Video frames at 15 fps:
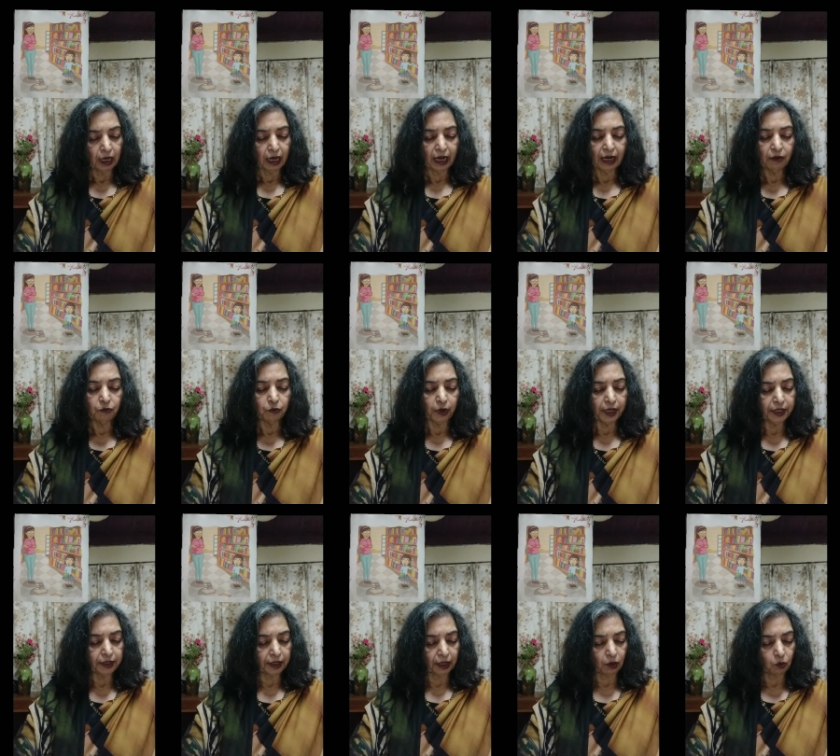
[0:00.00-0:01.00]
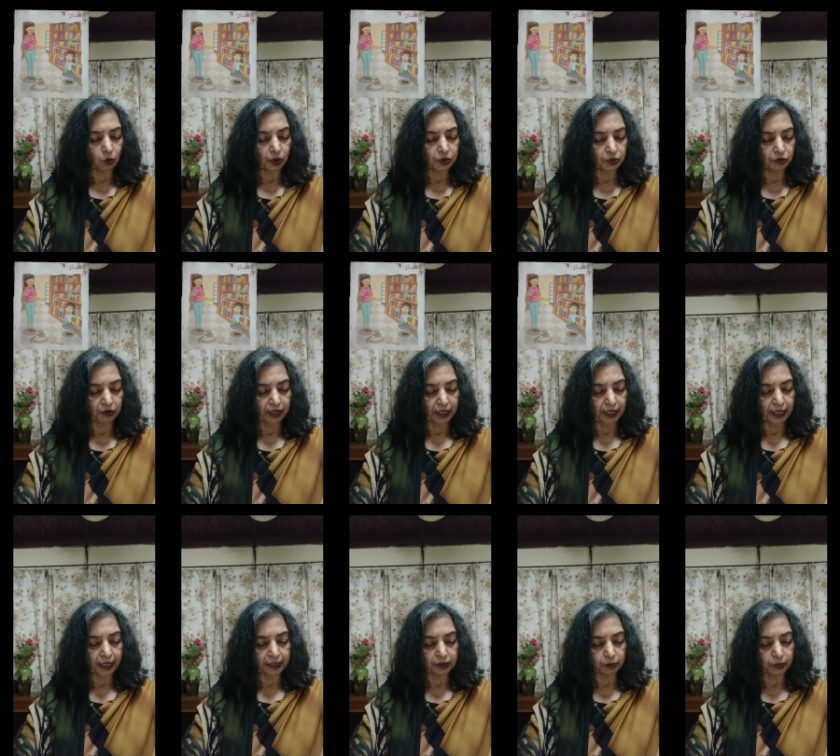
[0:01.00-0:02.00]
I am wondering what to read
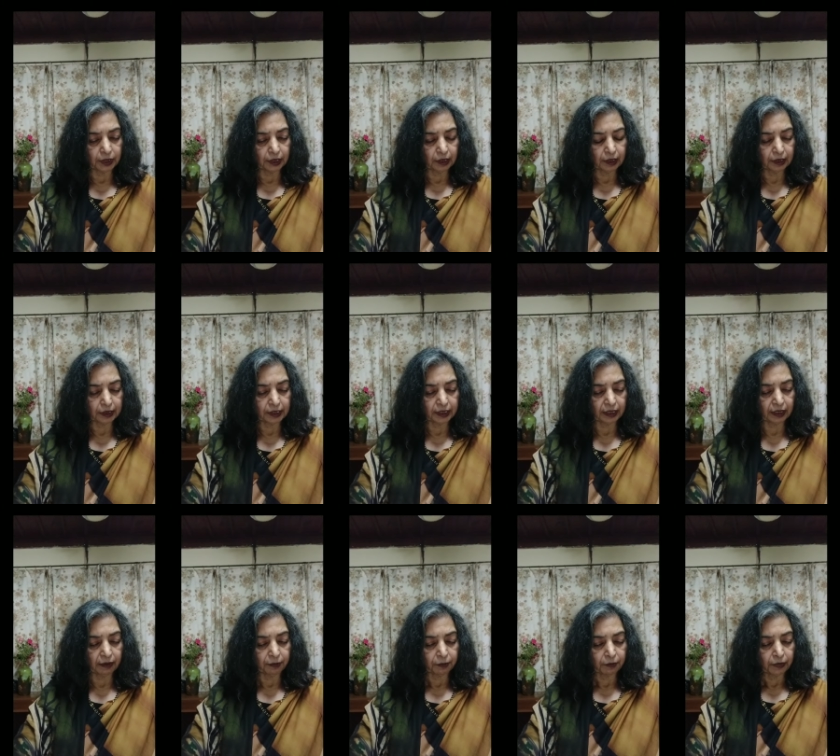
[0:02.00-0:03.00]
next, Matilda said.